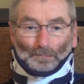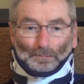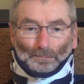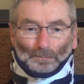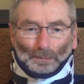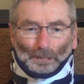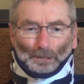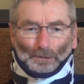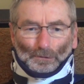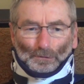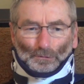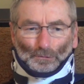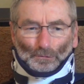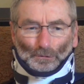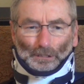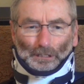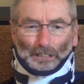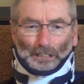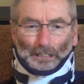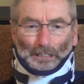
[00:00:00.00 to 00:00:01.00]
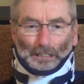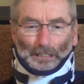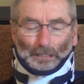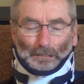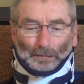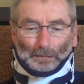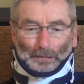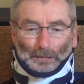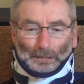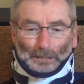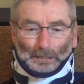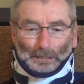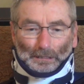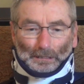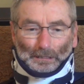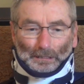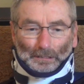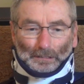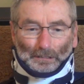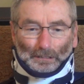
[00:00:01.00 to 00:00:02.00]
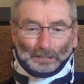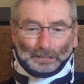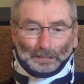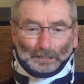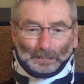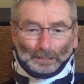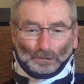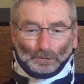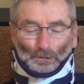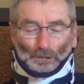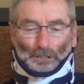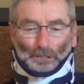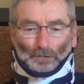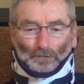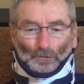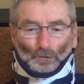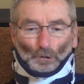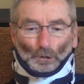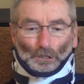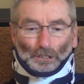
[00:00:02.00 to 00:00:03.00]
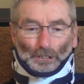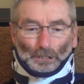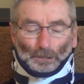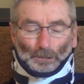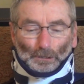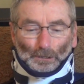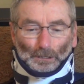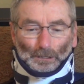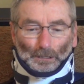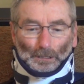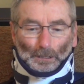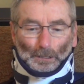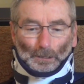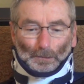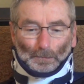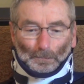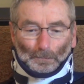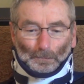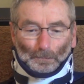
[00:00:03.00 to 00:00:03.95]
about three or 4 years ago.